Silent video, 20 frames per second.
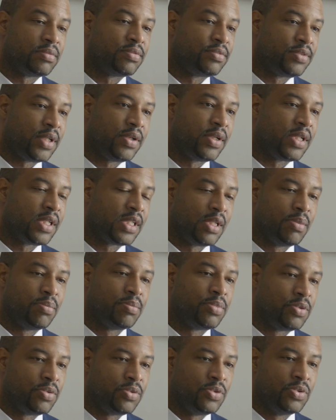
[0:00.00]
very
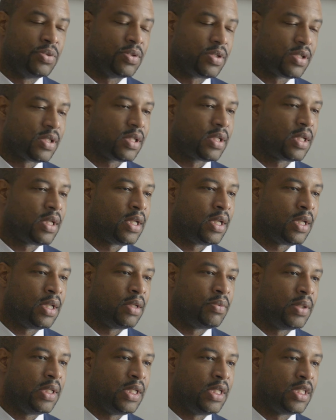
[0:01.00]
simple rules and
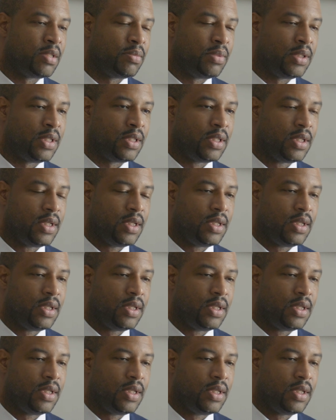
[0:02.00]
we need to be